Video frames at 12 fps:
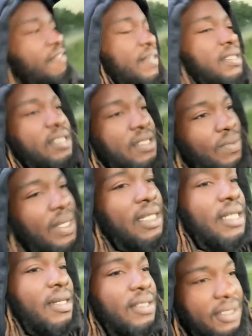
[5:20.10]
and just went
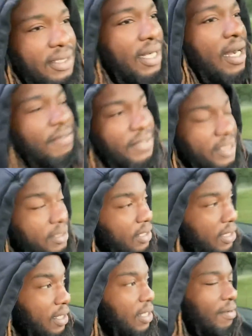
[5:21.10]
down to the office.
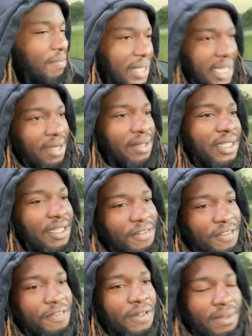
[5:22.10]
I mean, I don't give
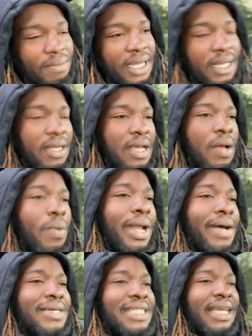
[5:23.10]
a fuck, man. When
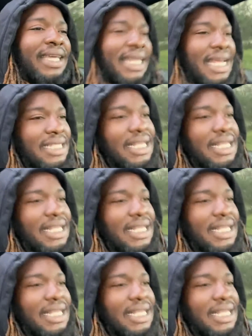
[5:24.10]
I was a kid, I